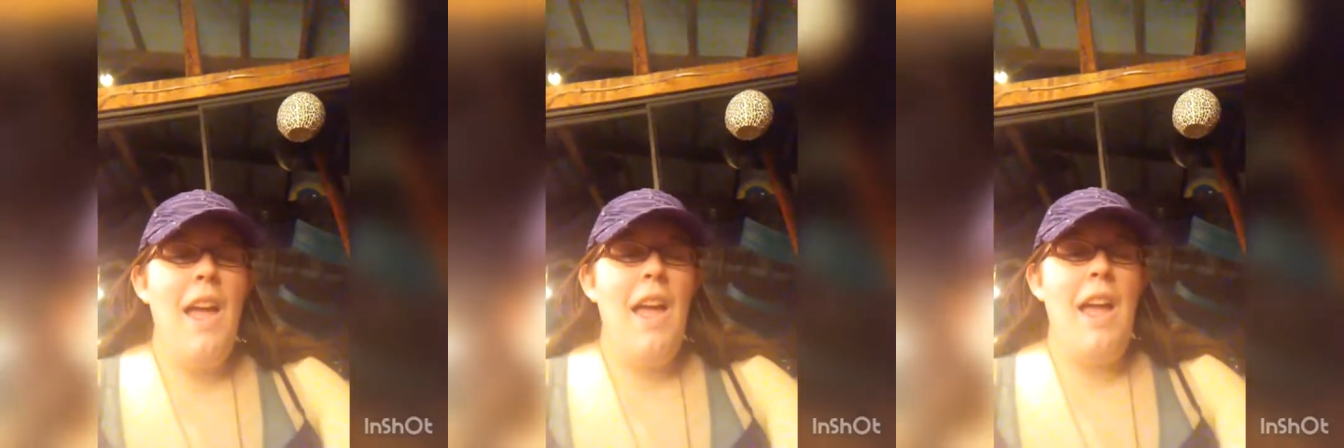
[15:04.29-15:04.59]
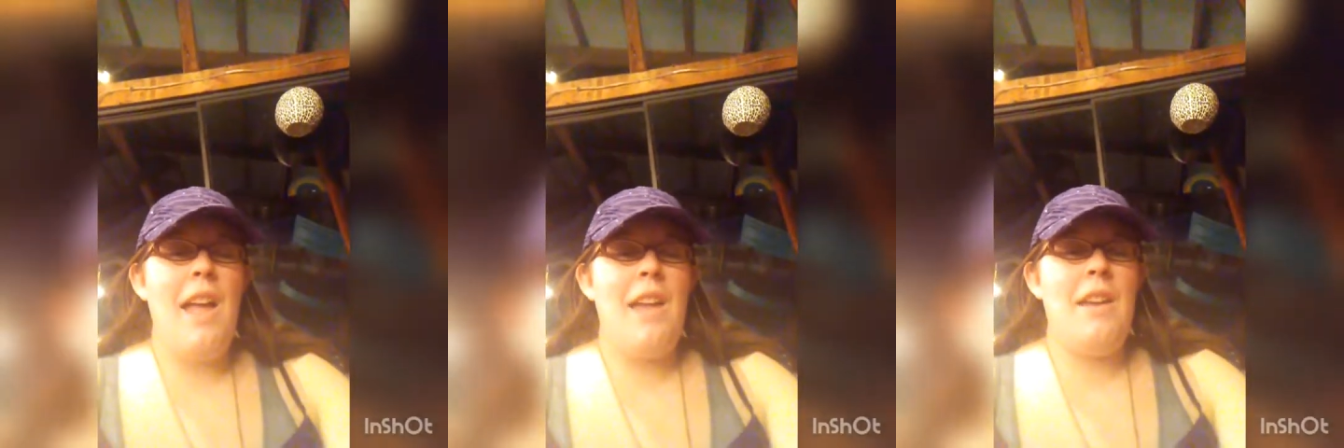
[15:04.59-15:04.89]

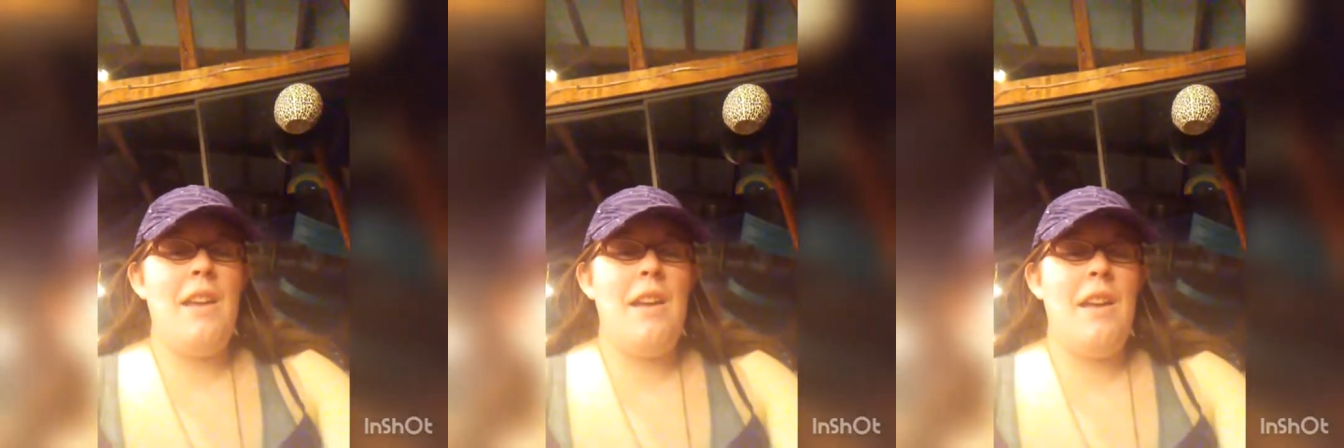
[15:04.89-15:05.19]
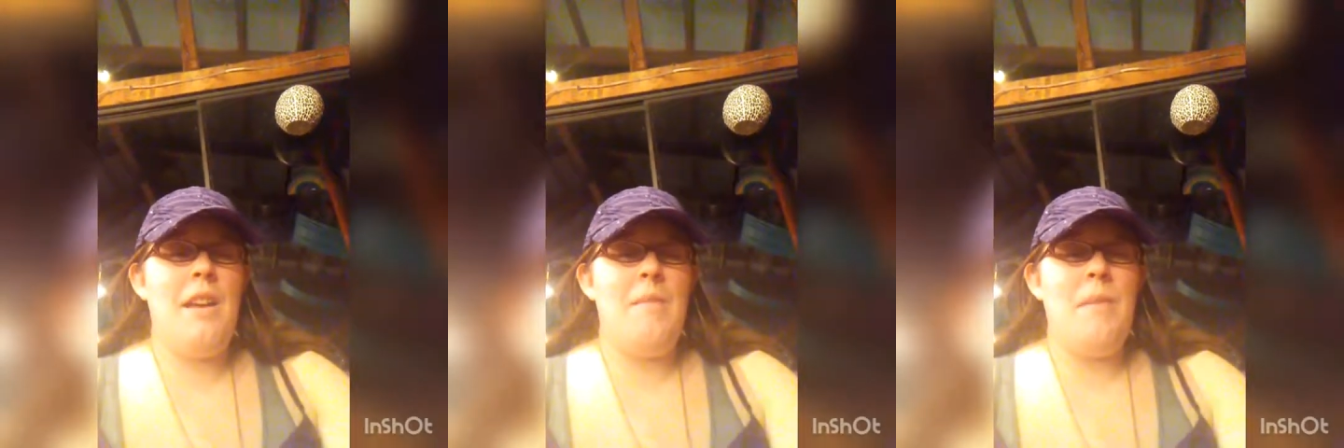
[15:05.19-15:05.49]
And
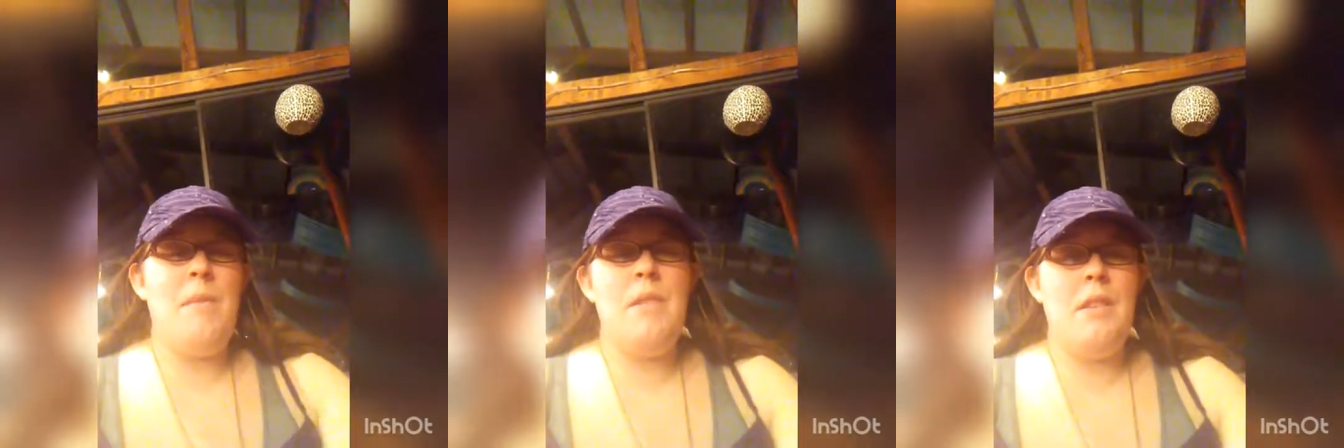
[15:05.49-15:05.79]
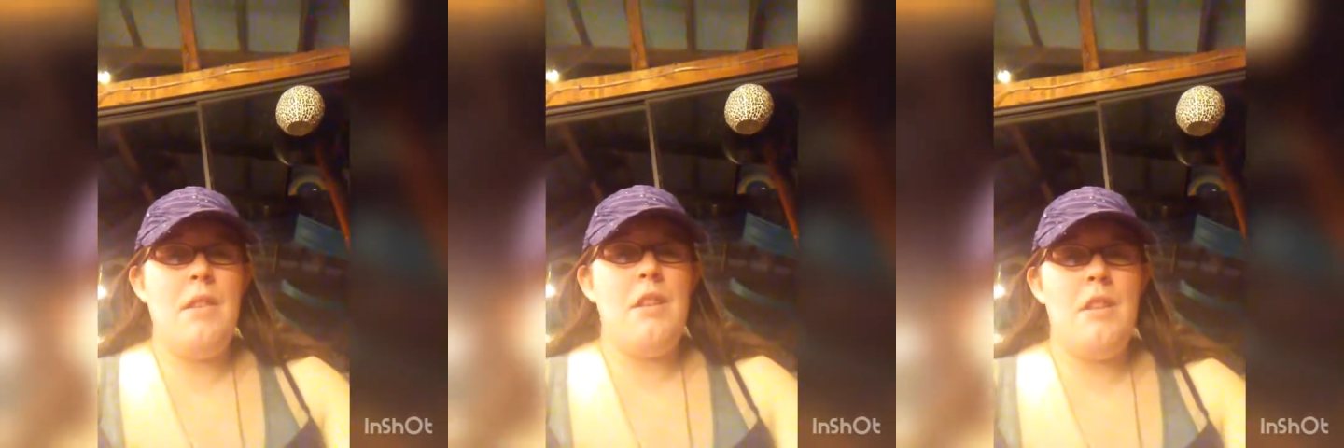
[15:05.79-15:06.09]
I'm
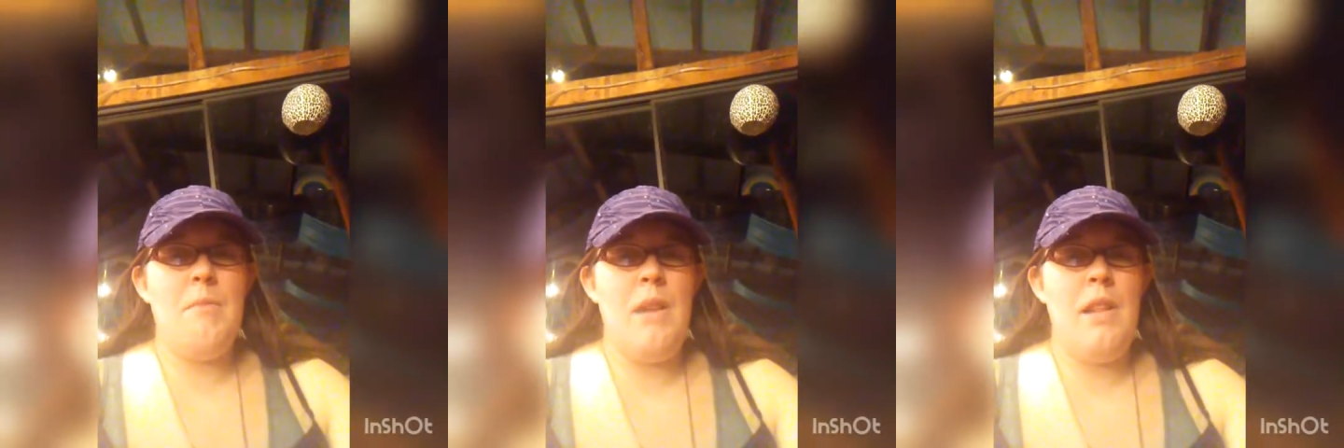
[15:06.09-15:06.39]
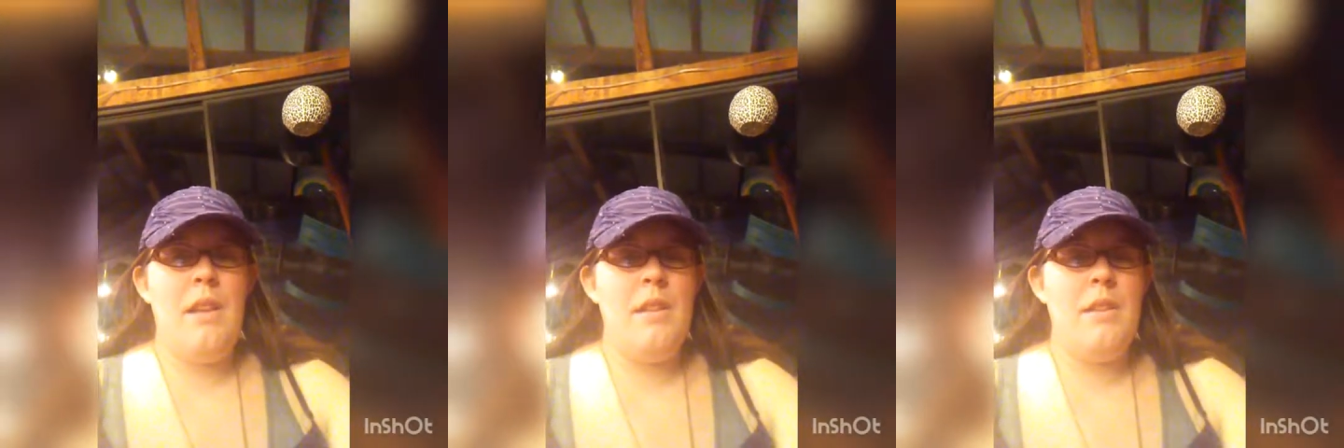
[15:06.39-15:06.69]
using that term
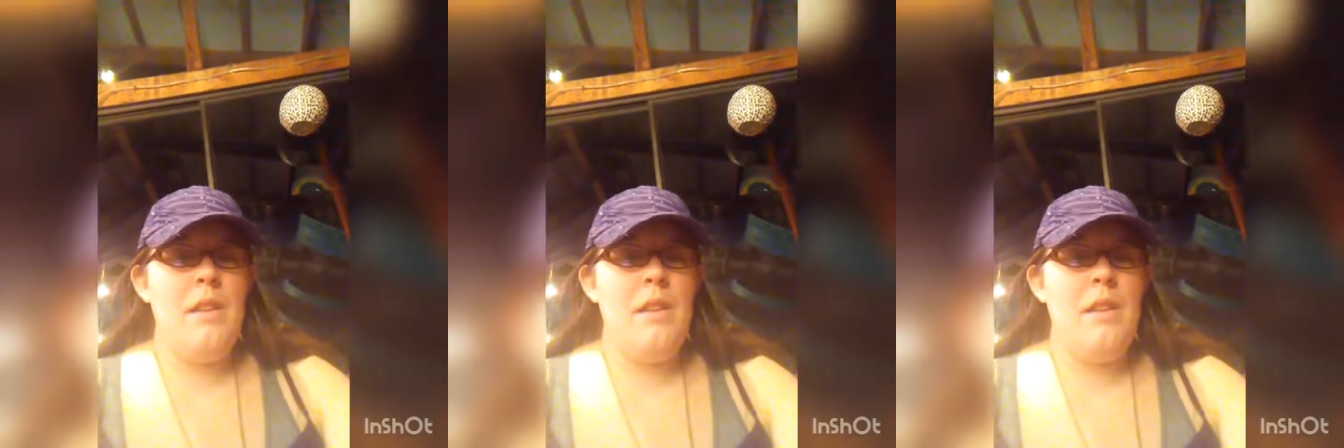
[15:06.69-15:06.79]
lightly.